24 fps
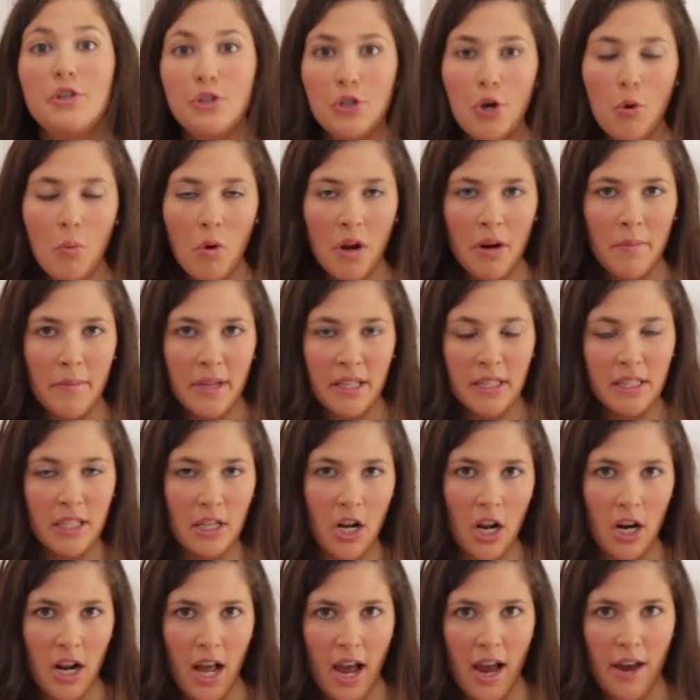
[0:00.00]
you don't want to mix
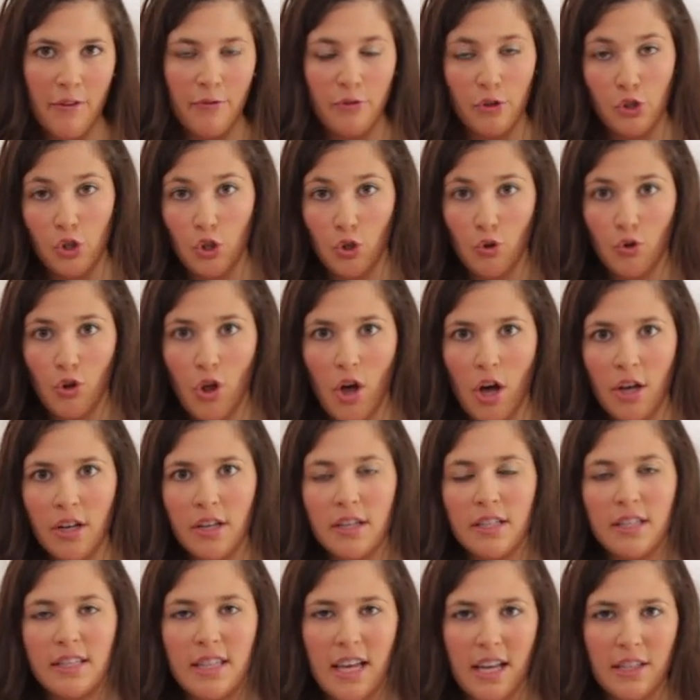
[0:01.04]
it on high for too long
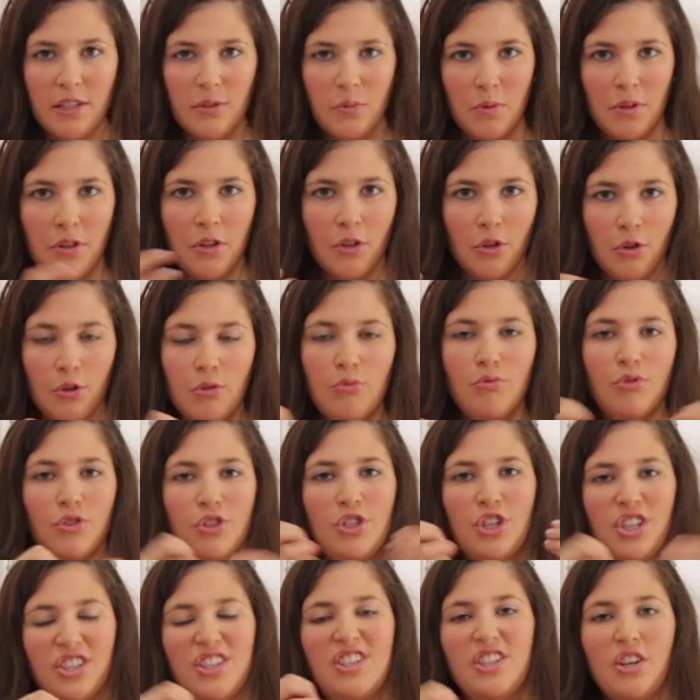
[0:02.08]
because that's when the gluten
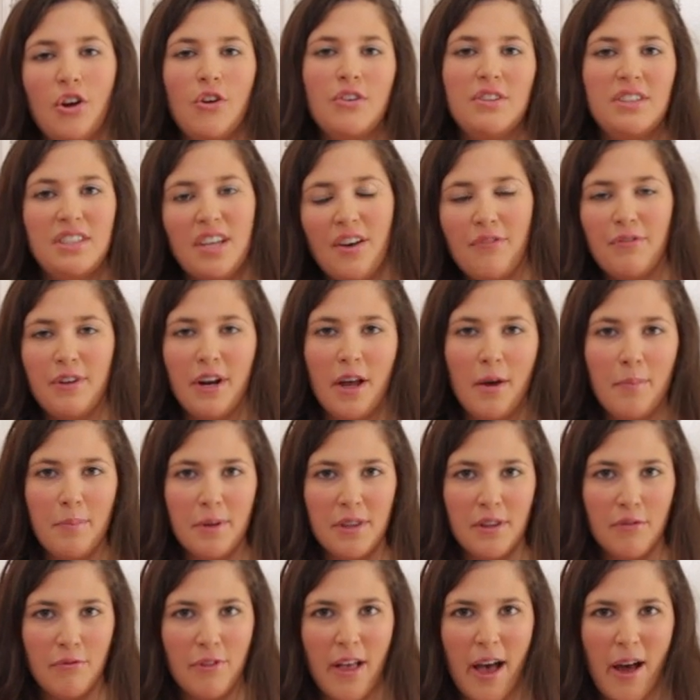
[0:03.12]
starts to all toughen up
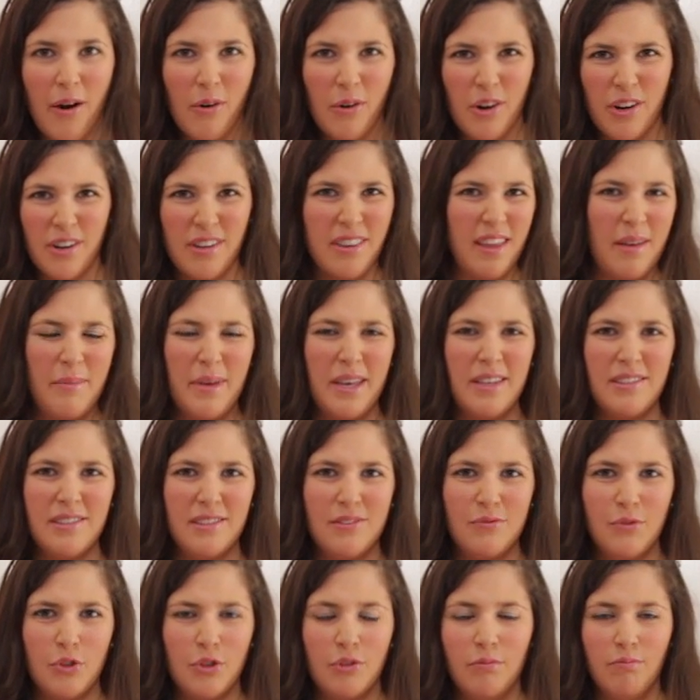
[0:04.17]
in the flour and that
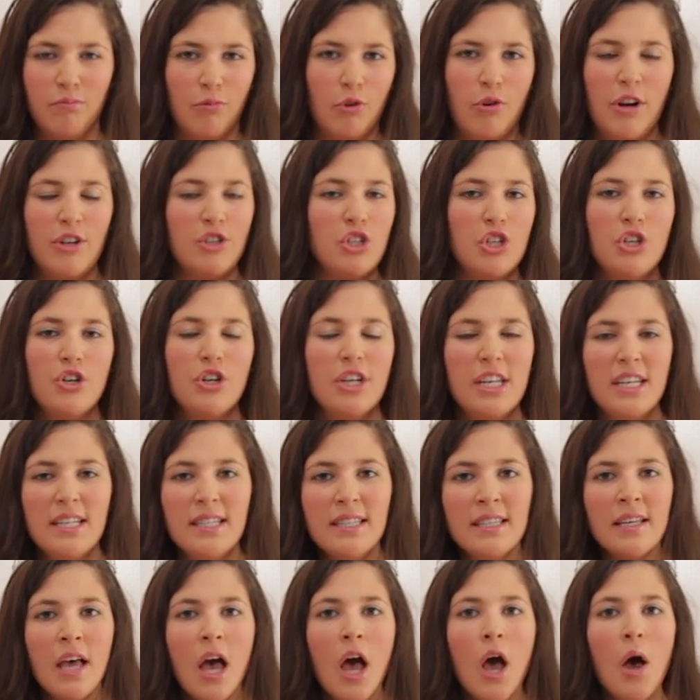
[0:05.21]
makes for crunchy
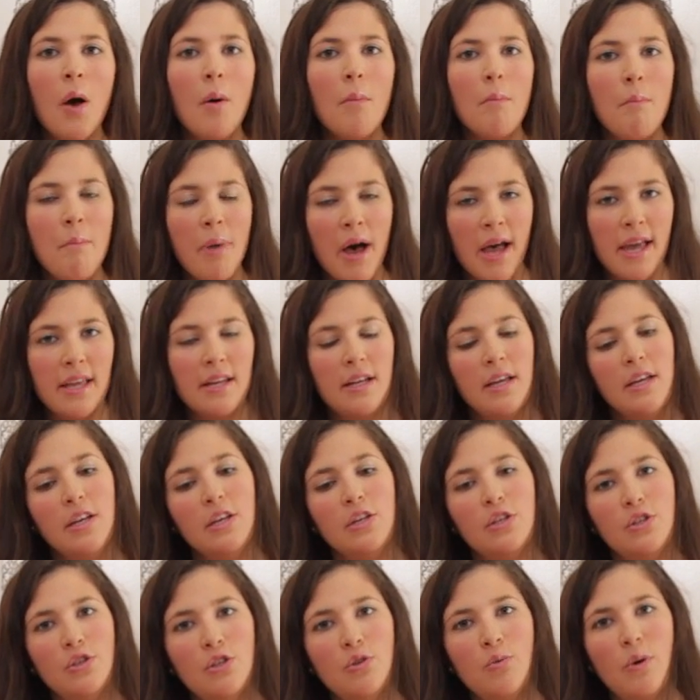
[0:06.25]
cookies. But
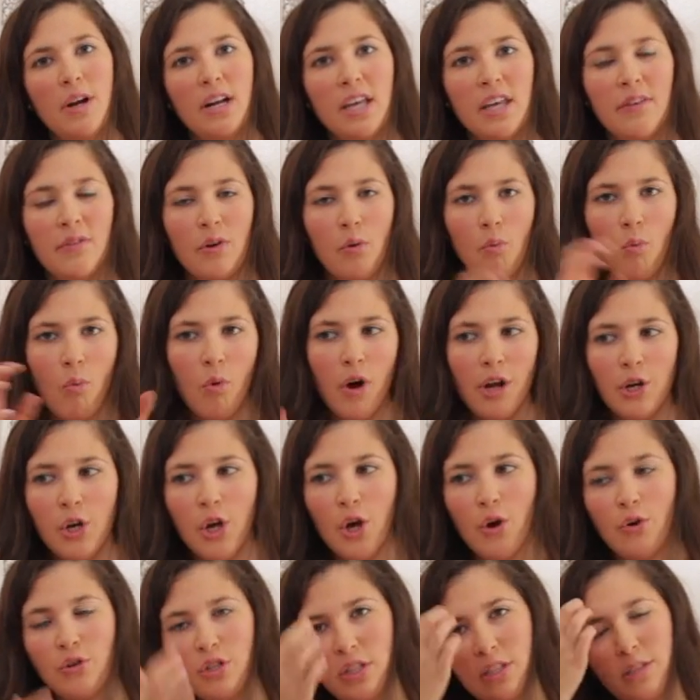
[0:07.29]
you do want to give it one
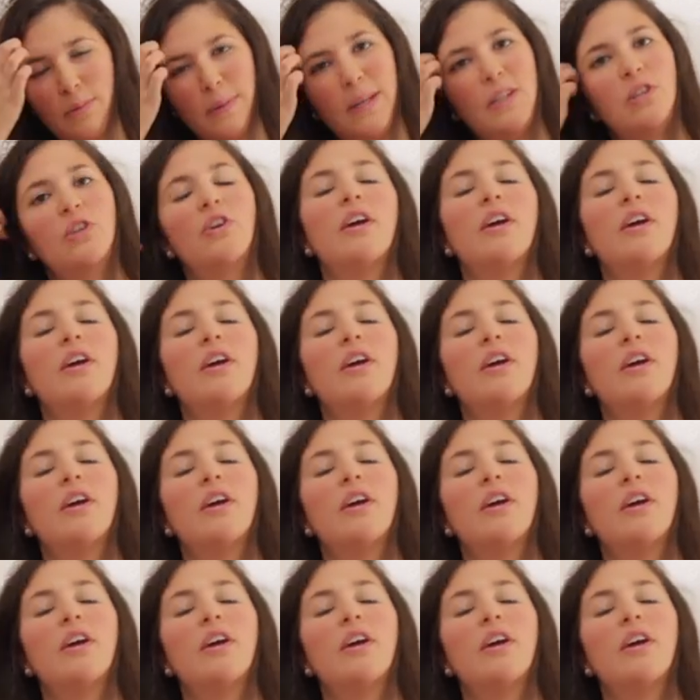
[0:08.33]
go just to make